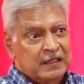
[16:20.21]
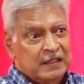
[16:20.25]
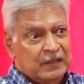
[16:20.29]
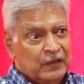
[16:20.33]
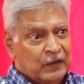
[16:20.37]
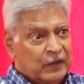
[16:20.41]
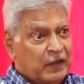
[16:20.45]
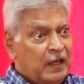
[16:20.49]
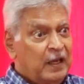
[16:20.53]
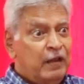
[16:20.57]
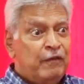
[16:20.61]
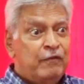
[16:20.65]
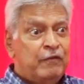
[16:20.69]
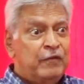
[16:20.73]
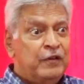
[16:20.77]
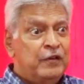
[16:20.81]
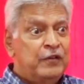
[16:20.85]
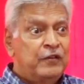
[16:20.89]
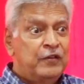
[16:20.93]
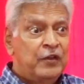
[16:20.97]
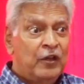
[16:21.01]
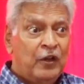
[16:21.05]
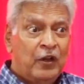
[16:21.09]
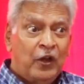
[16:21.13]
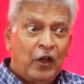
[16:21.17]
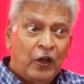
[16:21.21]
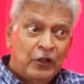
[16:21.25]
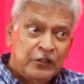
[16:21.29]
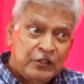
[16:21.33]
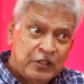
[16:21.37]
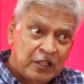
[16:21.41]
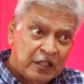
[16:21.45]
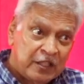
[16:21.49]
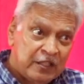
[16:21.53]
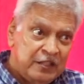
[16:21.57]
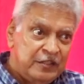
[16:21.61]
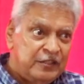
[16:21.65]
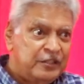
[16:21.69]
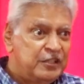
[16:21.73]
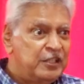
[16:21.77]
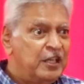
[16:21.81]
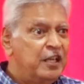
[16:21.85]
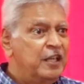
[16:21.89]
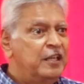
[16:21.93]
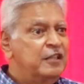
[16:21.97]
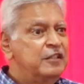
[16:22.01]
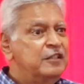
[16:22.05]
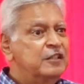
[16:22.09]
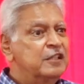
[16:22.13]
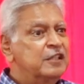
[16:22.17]
okay, physiological
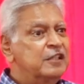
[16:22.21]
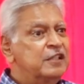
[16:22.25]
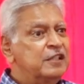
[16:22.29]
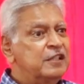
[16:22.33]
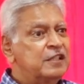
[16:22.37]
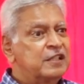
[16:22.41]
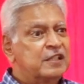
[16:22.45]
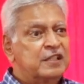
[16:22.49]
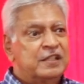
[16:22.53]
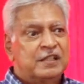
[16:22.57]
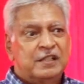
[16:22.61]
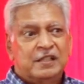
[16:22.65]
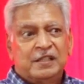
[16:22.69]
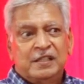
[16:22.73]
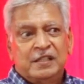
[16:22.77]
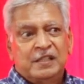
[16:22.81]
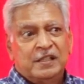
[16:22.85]
changes